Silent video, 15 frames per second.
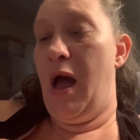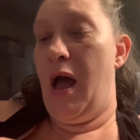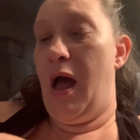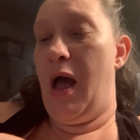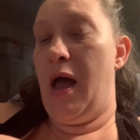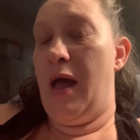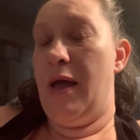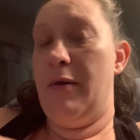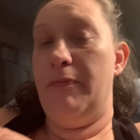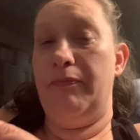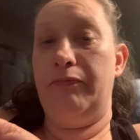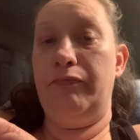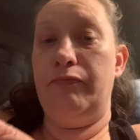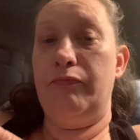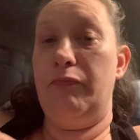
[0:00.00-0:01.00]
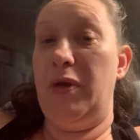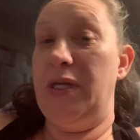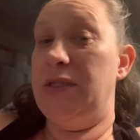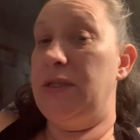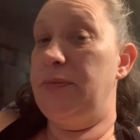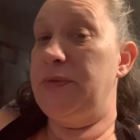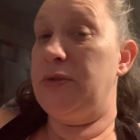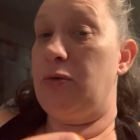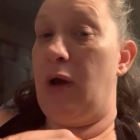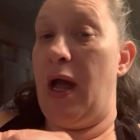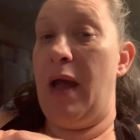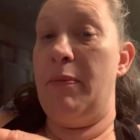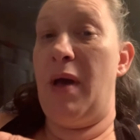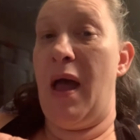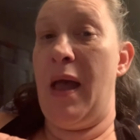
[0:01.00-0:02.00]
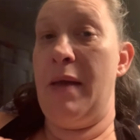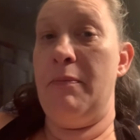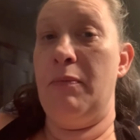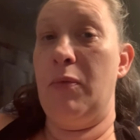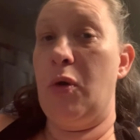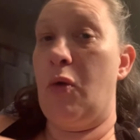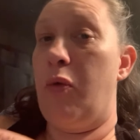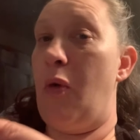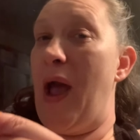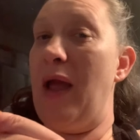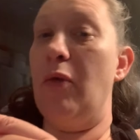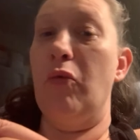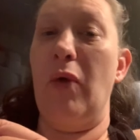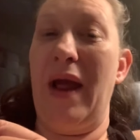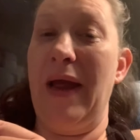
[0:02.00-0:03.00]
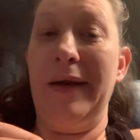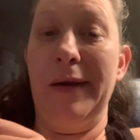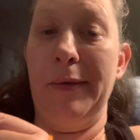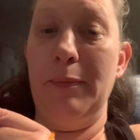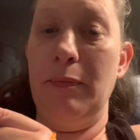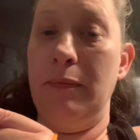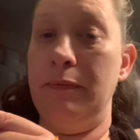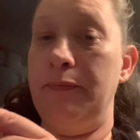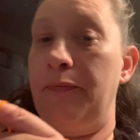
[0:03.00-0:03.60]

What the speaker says: please subscribe. I'm quite random.